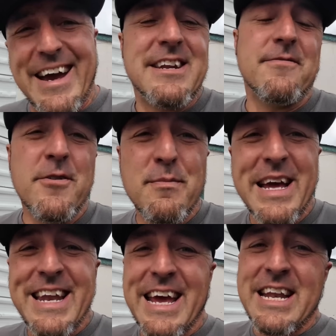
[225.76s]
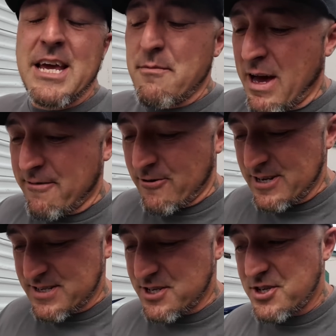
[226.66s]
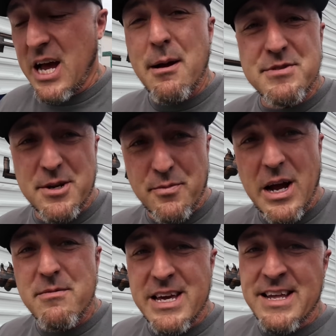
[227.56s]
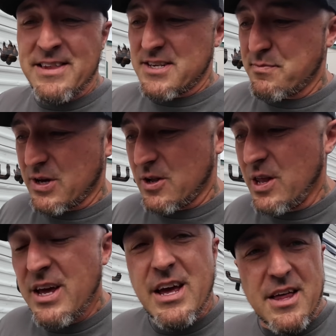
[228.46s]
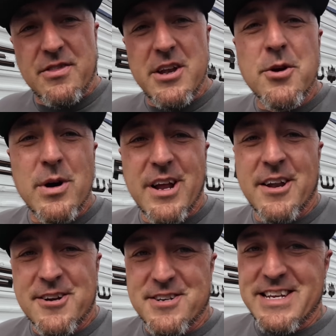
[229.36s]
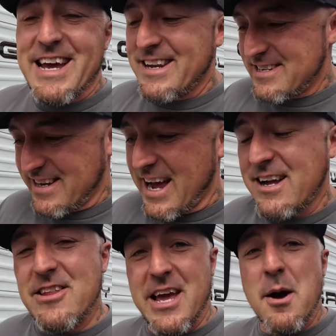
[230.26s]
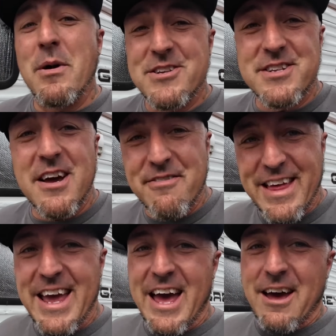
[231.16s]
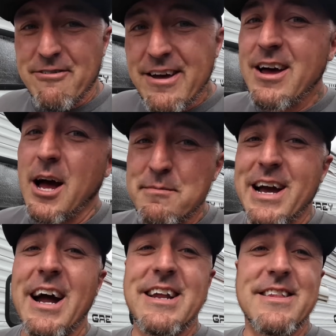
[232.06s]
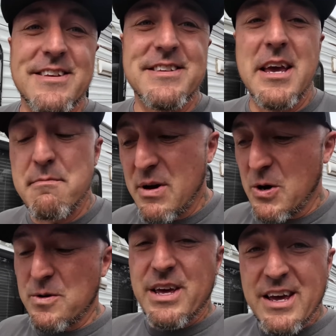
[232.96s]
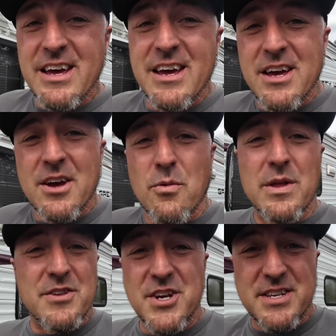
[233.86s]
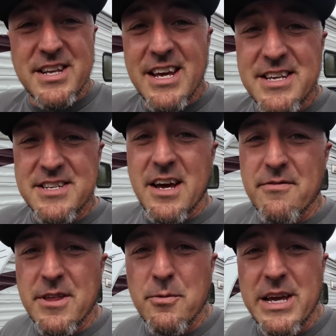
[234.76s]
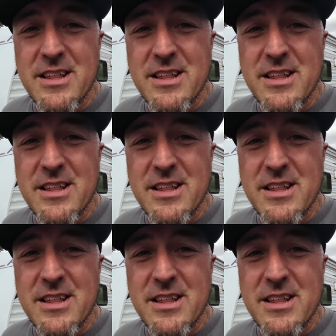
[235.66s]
And if you've been to any of my friends' shops that are probably in this build, then you would understand exactly how much stuff they have. I'm kind of in the same boat with just stuff that we